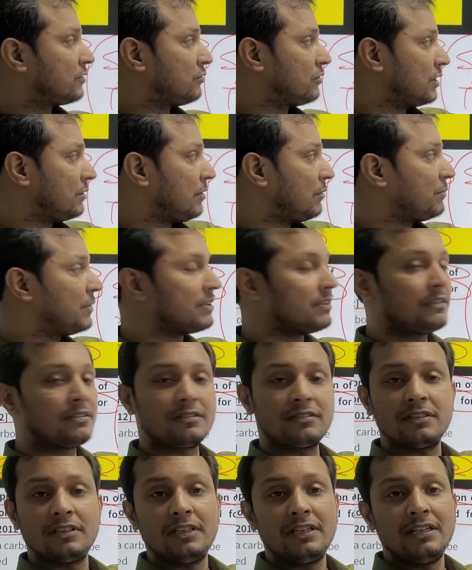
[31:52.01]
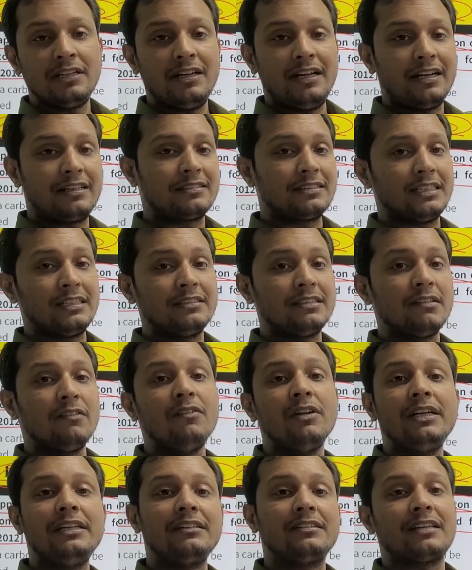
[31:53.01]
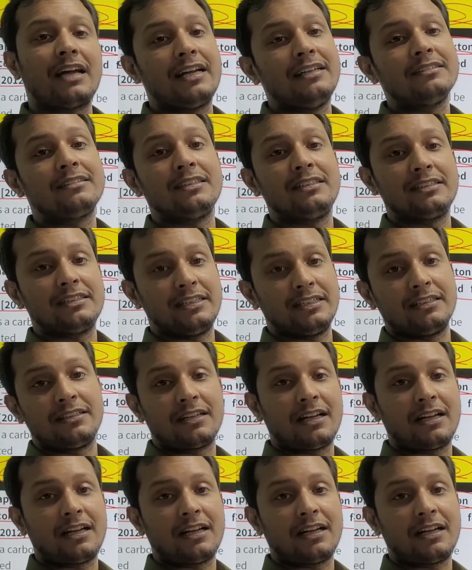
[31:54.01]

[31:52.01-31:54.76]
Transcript: So remember this: extensively in science and tech,